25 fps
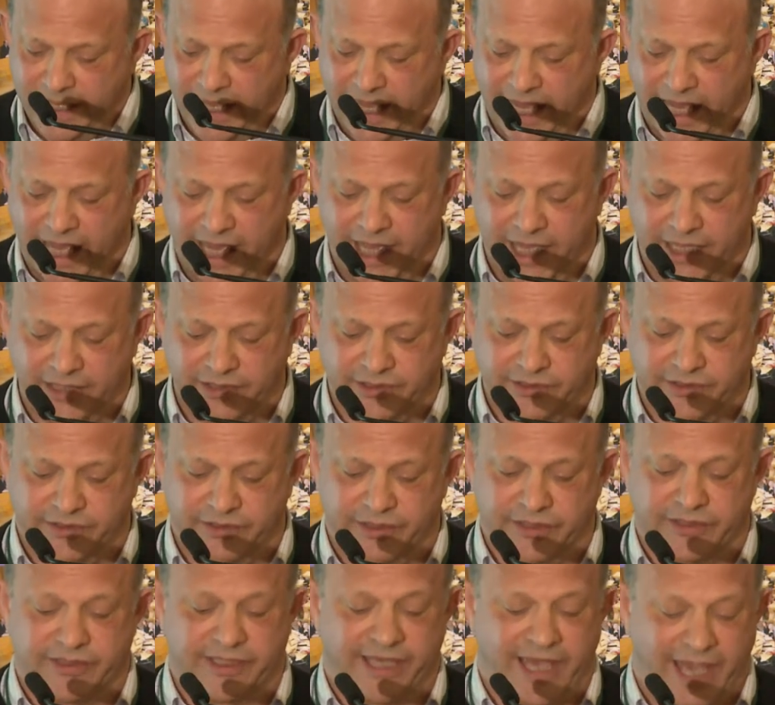And
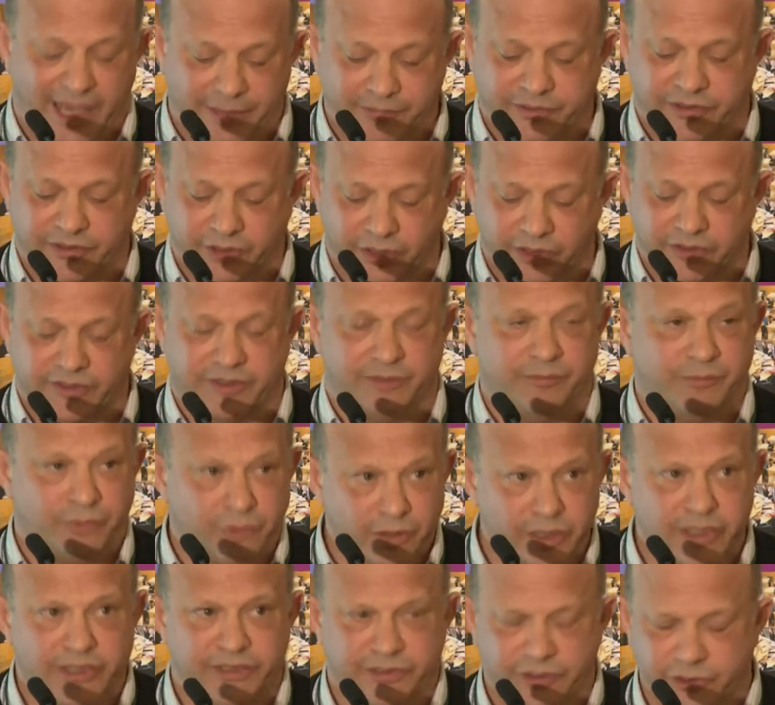this gap starts in
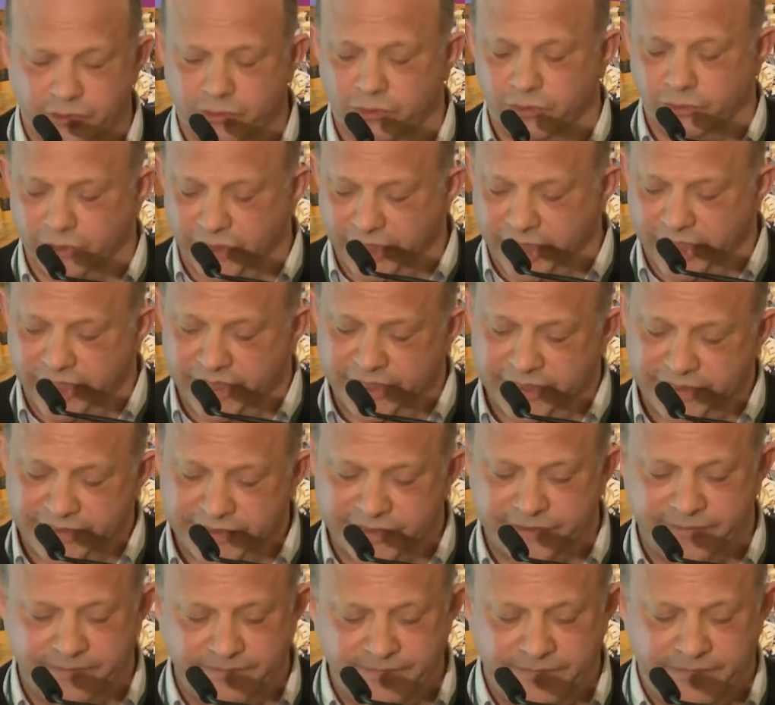preschool years